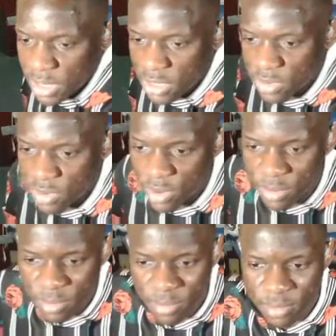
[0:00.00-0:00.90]
stream.
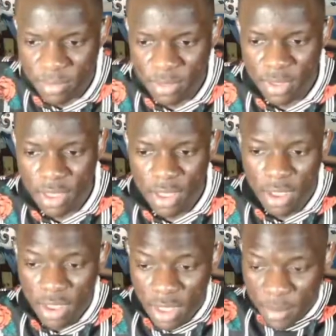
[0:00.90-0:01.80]

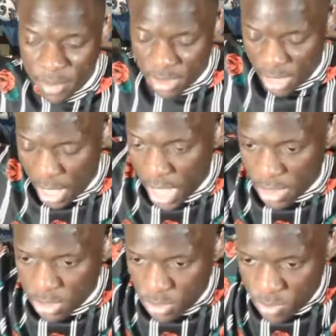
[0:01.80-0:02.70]
I mean, I
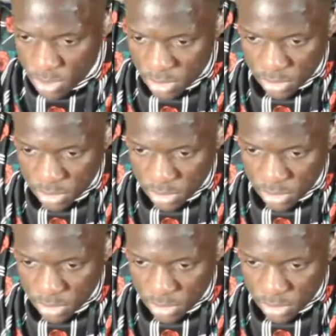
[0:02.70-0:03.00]
could do one